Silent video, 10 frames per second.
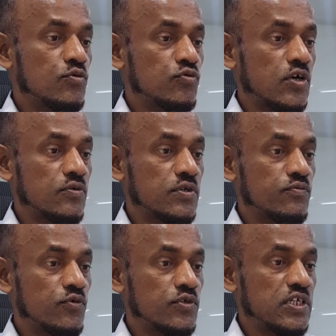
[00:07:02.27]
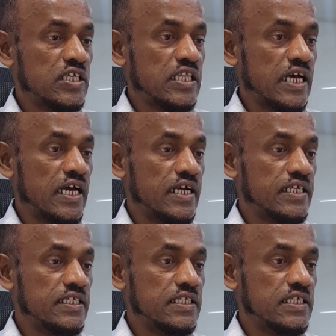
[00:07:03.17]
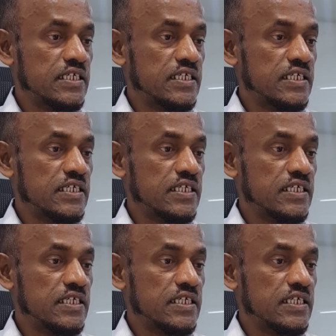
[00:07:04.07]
2014, and